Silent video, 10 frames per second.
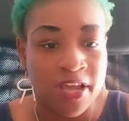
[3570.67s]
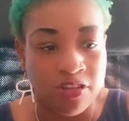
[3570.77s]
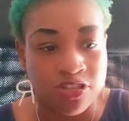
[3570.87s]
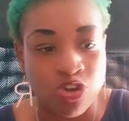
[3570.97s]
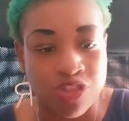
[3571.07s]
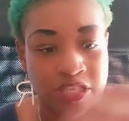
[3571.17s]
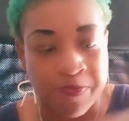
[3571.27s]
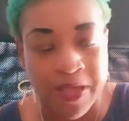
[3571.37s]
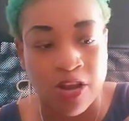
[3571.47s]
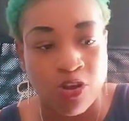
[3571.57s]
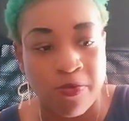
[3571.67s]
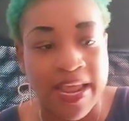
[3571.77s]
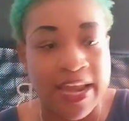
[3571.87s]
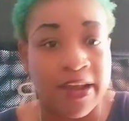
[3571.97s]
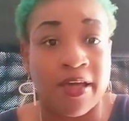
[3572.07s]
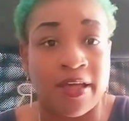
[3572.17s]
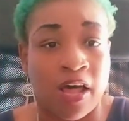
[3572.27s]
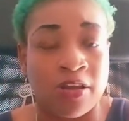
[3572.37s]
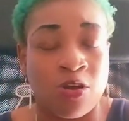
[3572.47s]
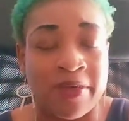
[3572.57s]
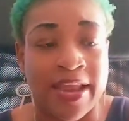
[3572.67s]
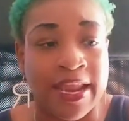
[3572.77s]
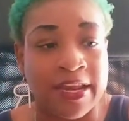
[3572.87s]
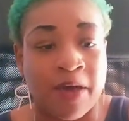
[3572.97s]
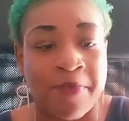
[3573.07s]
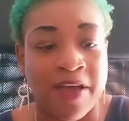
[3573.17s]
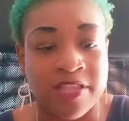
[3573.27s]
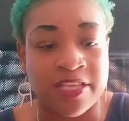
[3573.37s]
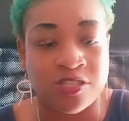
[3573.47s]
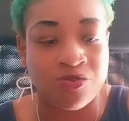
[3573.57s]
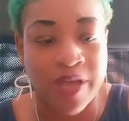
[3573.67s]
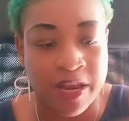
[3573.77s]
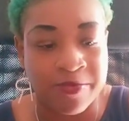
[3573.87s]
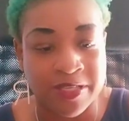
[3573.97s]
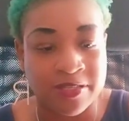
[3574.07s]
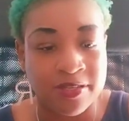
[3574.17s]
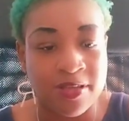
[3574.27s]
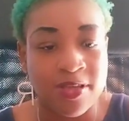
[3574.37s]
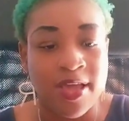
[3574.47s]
The truth has been illuminated illuminated about these two elements.